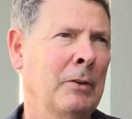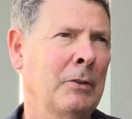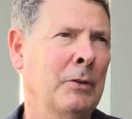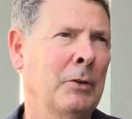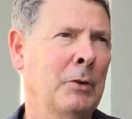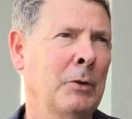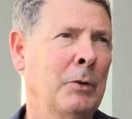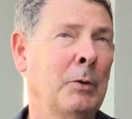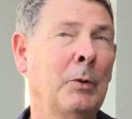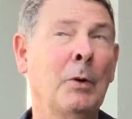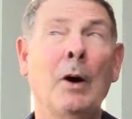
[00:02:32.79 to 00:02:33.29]

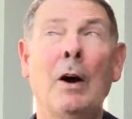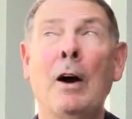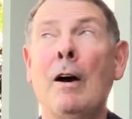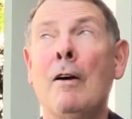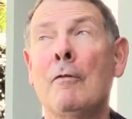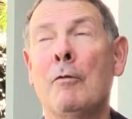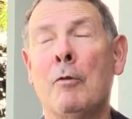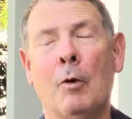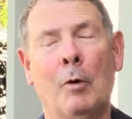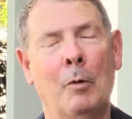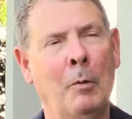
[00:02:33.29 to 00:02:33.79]
to
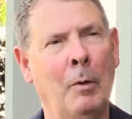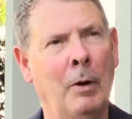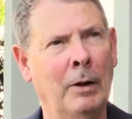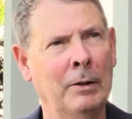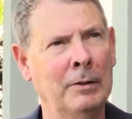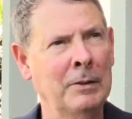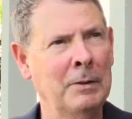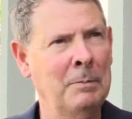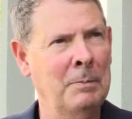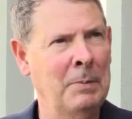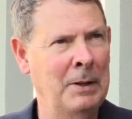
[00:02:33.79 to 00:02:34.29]
Fort
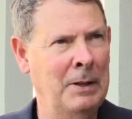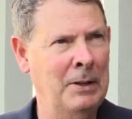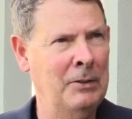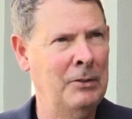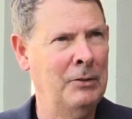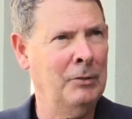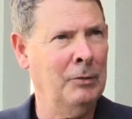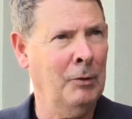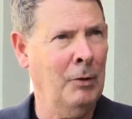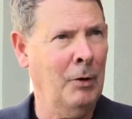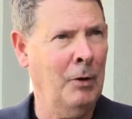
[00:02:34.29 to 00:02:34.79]
Walton
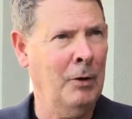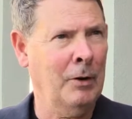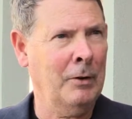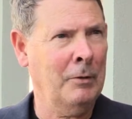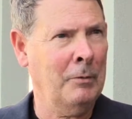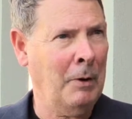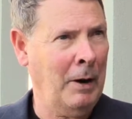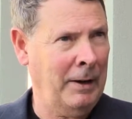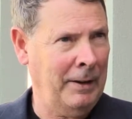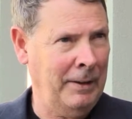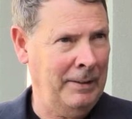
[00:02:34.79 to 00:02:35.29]
Beach, Florida,
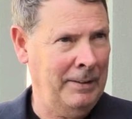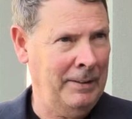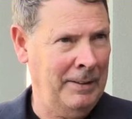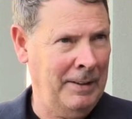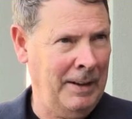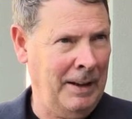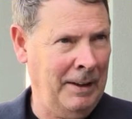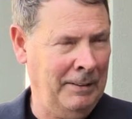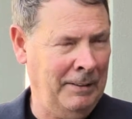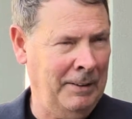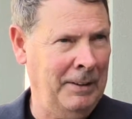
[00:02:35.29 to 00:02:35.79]
right
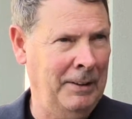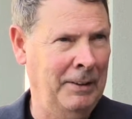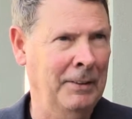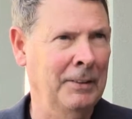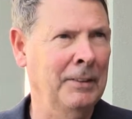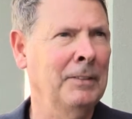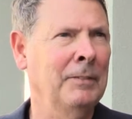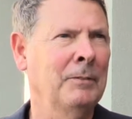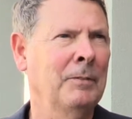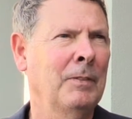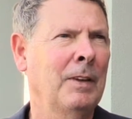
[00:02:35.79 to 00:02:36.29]
down
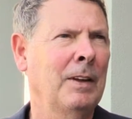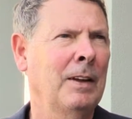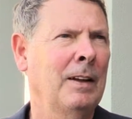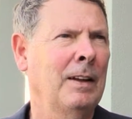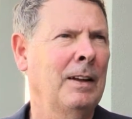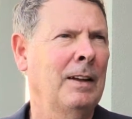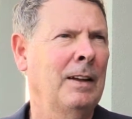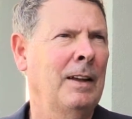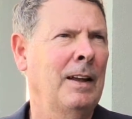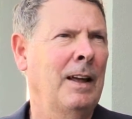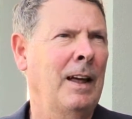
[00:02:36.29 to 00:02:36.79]
here.
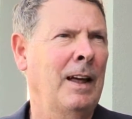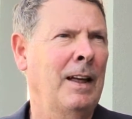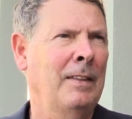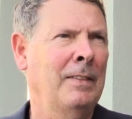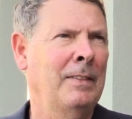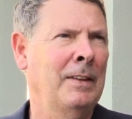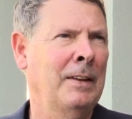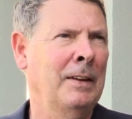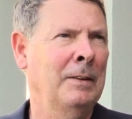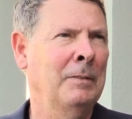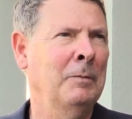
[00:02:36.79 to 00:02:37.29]
And
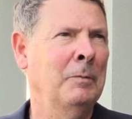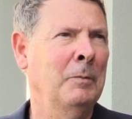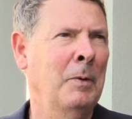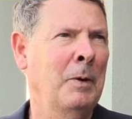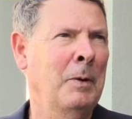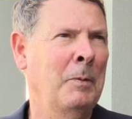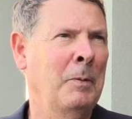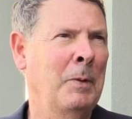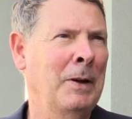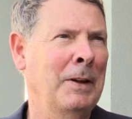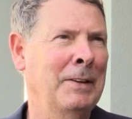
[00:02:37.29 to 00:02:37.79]
then
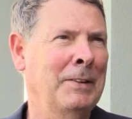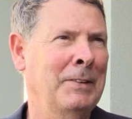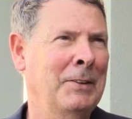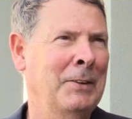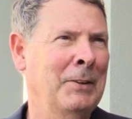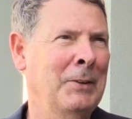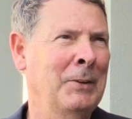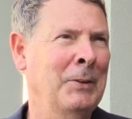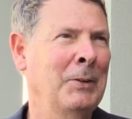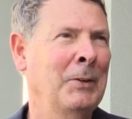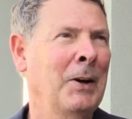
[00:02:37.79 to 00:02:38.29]
we went
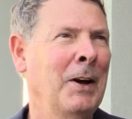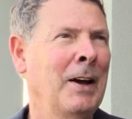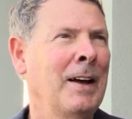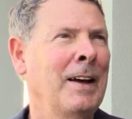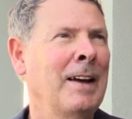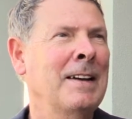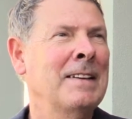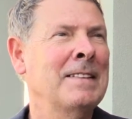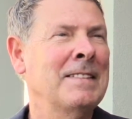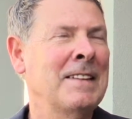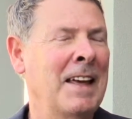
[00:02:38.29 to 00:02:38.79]
to
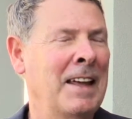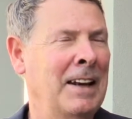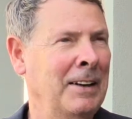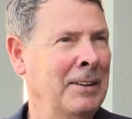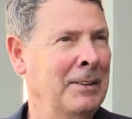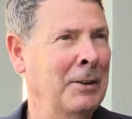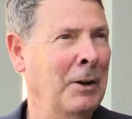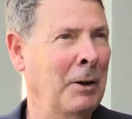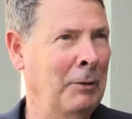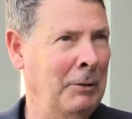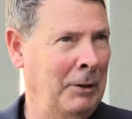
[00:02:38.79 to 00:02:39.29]
San
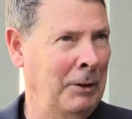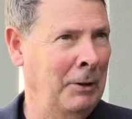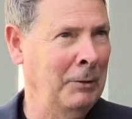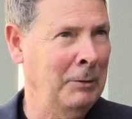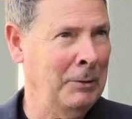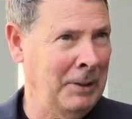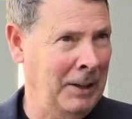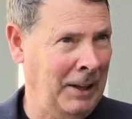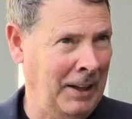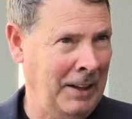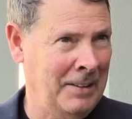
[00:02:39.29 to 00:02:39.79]
Antonio,
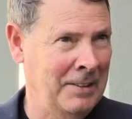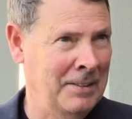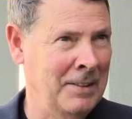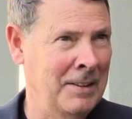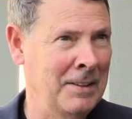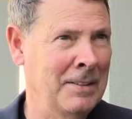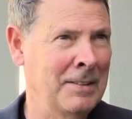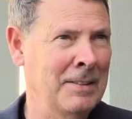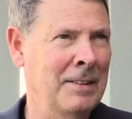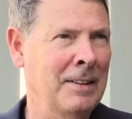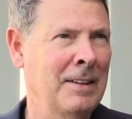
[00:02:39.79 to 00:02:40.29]
Texas.